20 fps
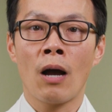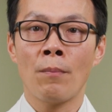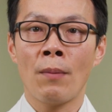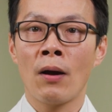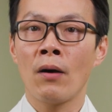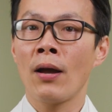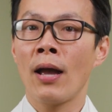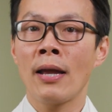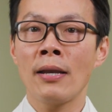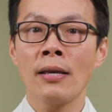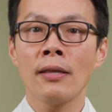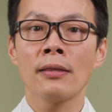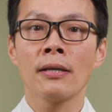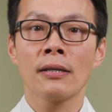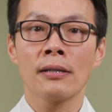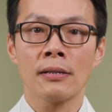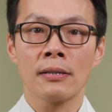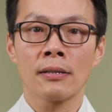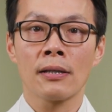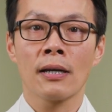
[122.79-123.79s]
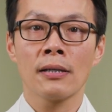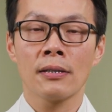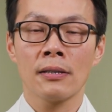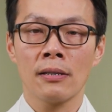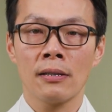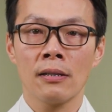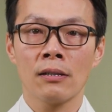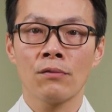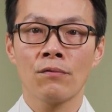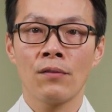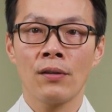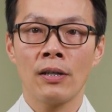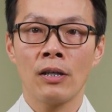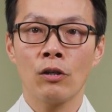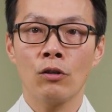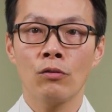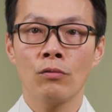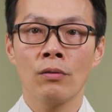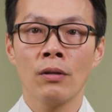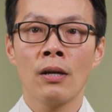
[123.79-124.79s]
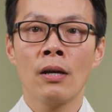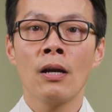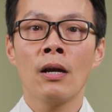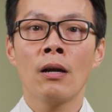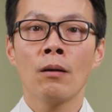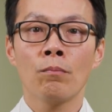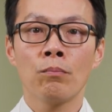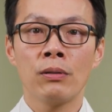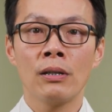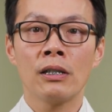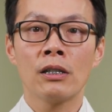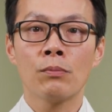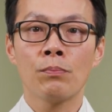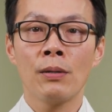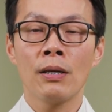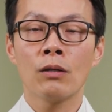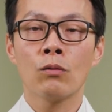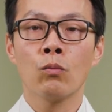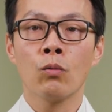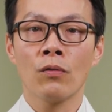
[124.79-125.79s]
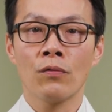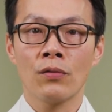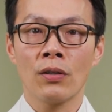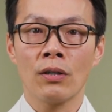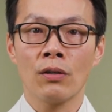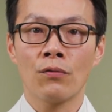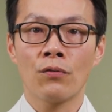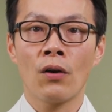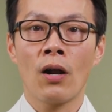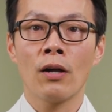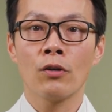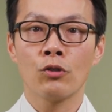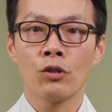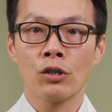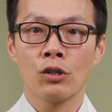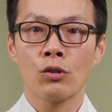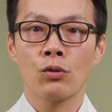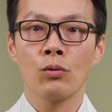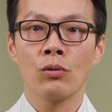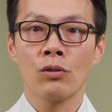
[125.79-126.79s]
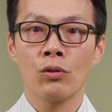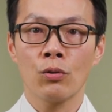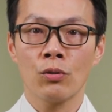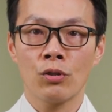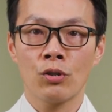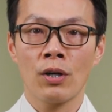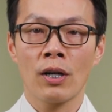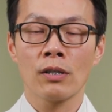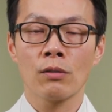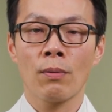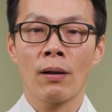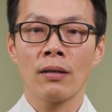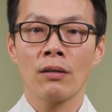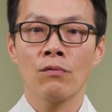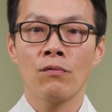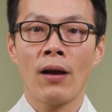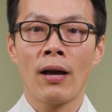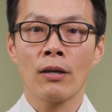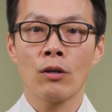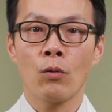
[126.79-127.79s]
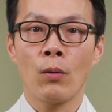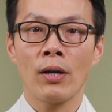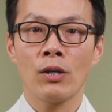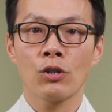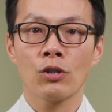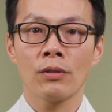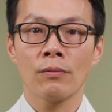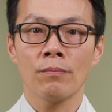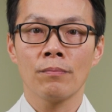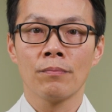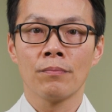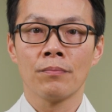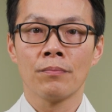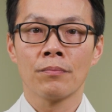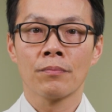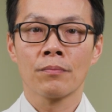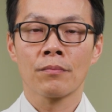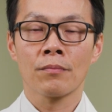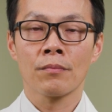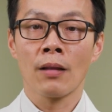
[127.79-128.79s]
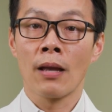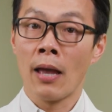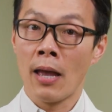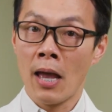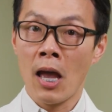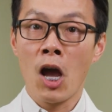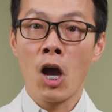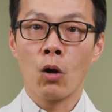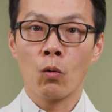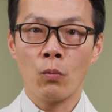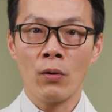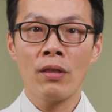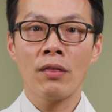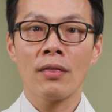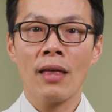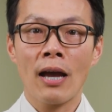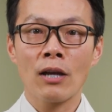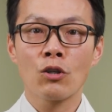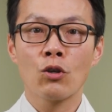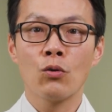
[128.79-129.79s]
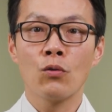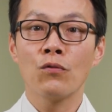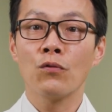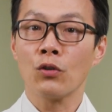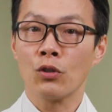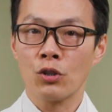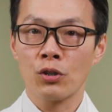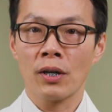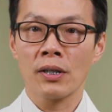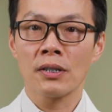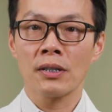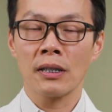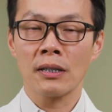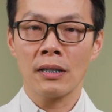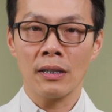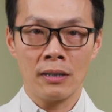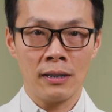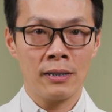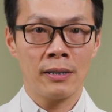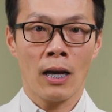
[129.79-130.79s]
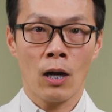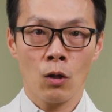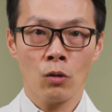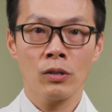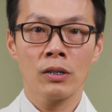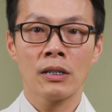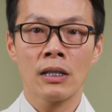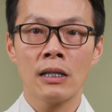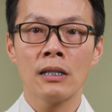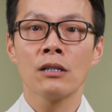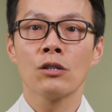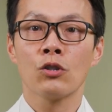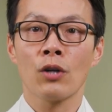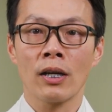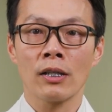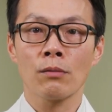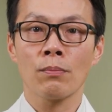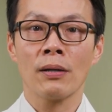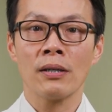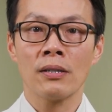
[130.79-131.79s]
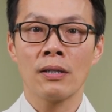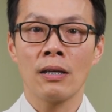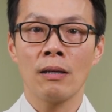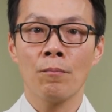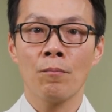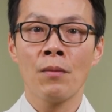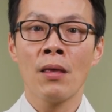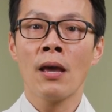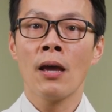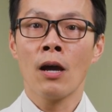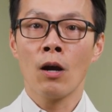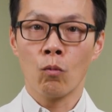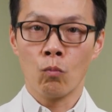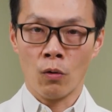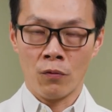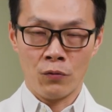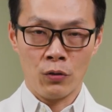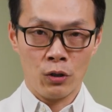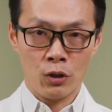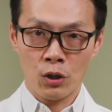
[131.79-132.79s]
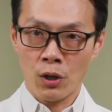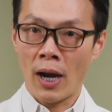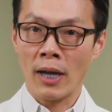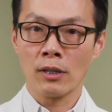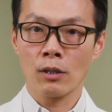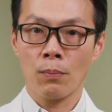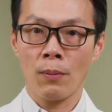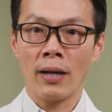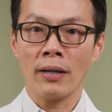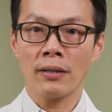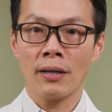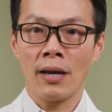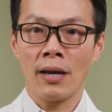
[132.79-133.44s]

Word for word: about anything discussed in this video, please speak with the nephrologist during your transplant evaluation. We thank you for trusting the Dell Seton Transplant Team with your transplant